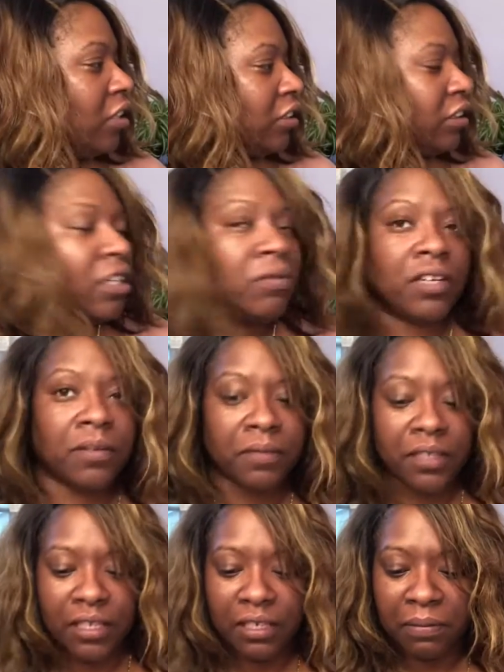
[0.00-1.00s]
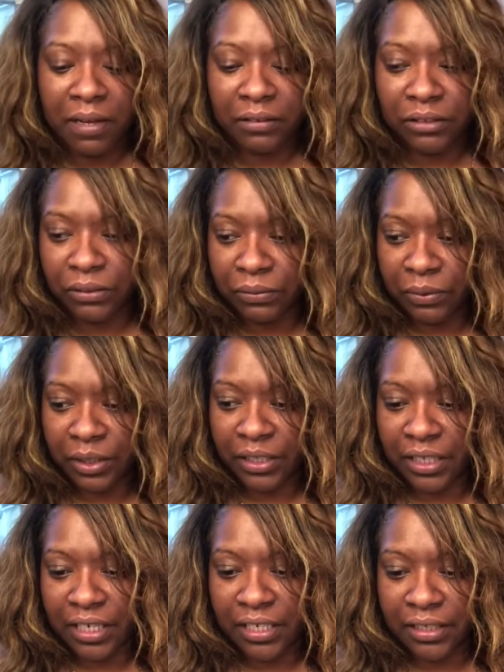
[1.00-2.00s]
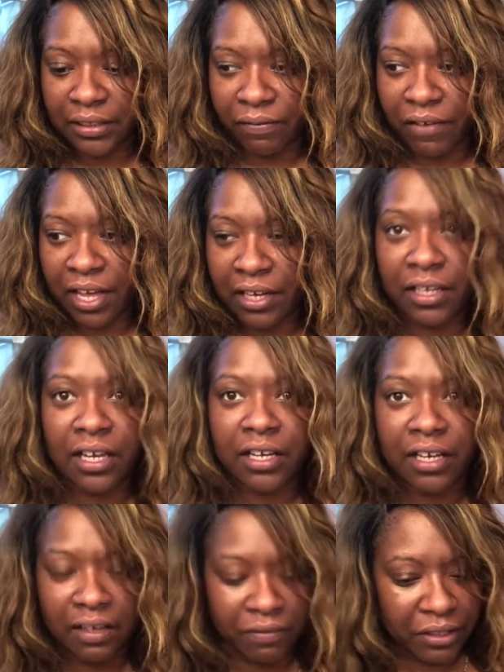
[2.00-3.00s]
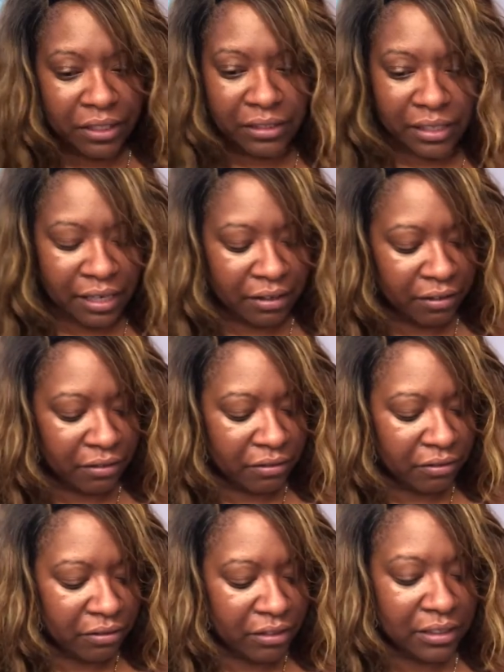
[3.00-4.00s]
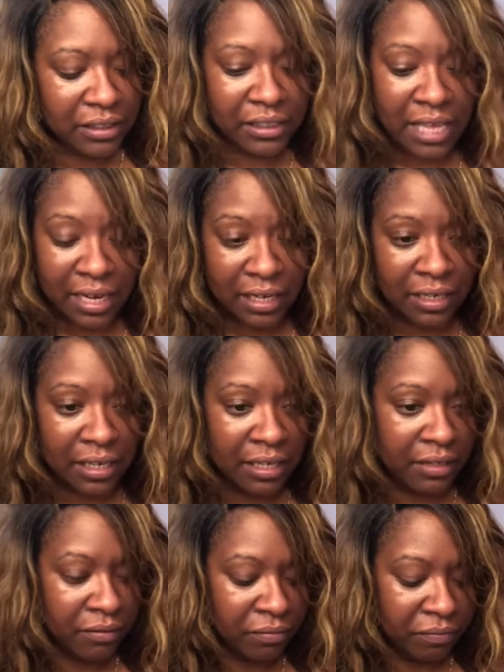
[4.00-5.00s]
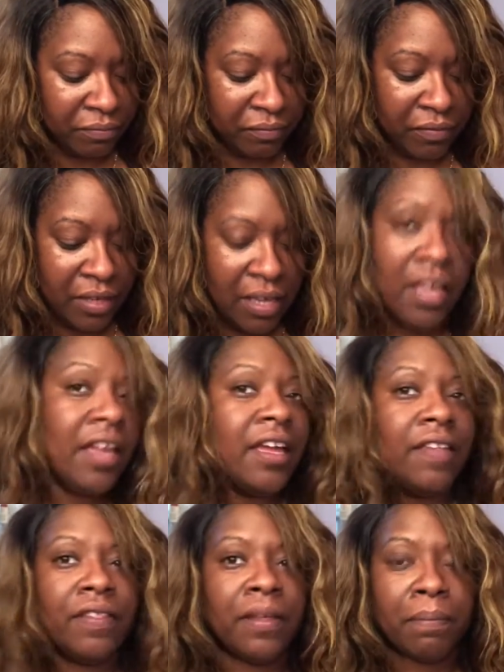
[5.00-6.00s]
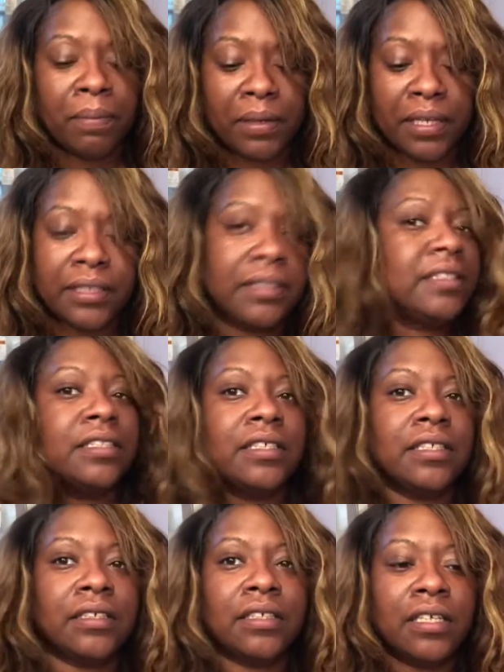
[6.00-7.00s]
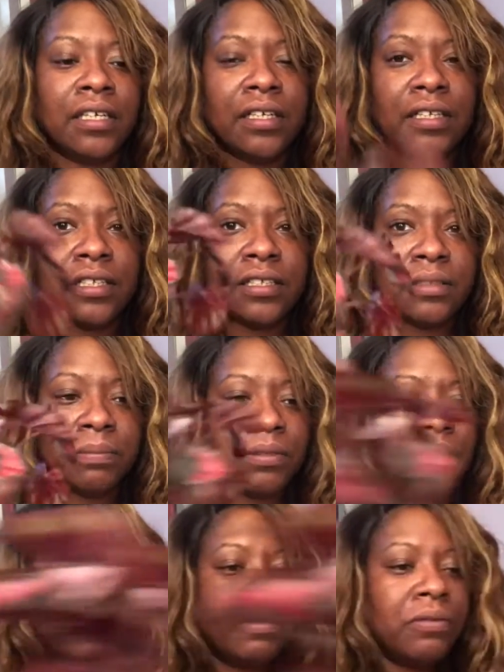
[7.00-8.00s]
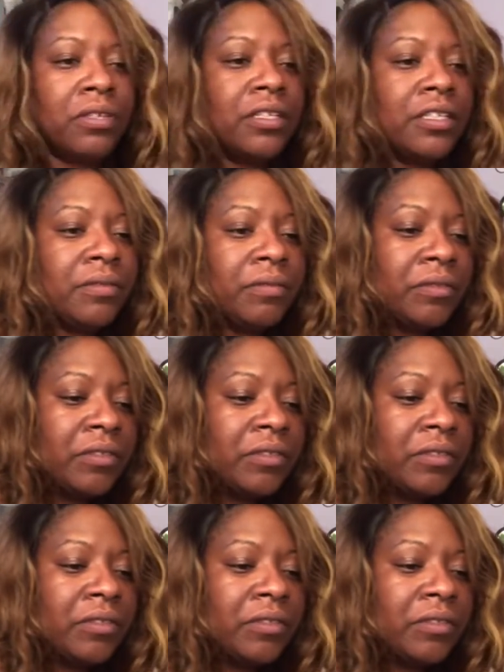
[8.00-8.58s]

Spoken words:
So what I'm thinking about doing is finding a cover container to set it in, and then placing this begonia